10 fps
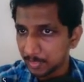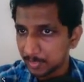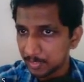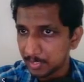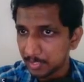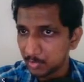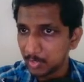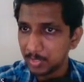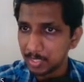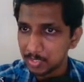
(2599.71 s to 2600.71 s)
say you
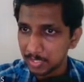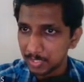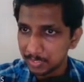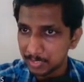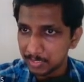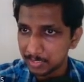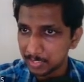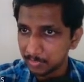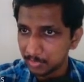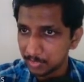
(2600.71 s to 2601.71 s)
will be considering a
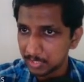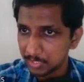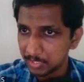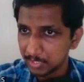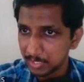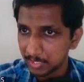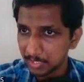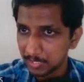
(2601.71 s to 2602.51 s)
section for the design, right?